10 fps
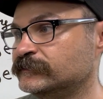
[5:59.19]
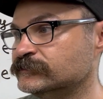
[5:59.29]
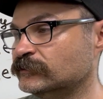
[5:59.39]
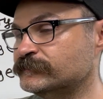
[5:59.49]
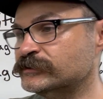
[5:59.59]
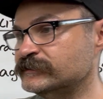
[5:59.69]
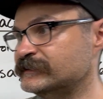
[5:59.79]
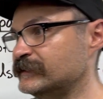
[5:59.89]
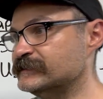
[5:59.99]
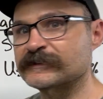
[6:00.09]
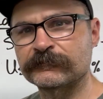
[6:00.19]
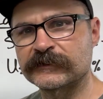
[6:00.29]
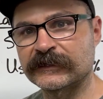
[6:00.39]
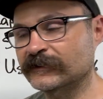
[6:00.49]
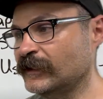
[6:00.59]
description says
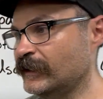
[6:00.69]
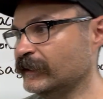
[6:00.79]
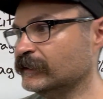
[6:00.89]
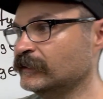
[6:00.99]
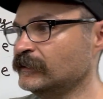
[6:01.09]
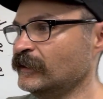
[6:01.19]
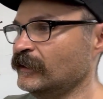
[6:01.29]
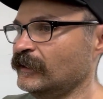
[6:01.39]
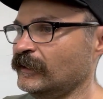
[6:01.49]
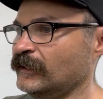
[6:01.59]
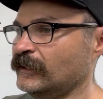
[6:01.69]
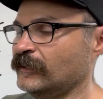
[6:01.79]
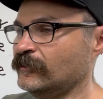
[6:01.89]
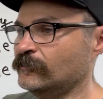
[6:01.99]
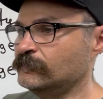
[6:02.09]
something like,
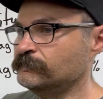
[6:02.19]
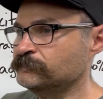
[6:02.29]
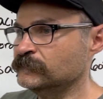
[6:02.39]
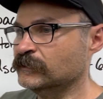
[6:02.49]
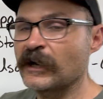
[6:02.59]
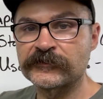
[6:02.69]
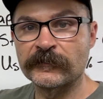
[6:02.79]
got the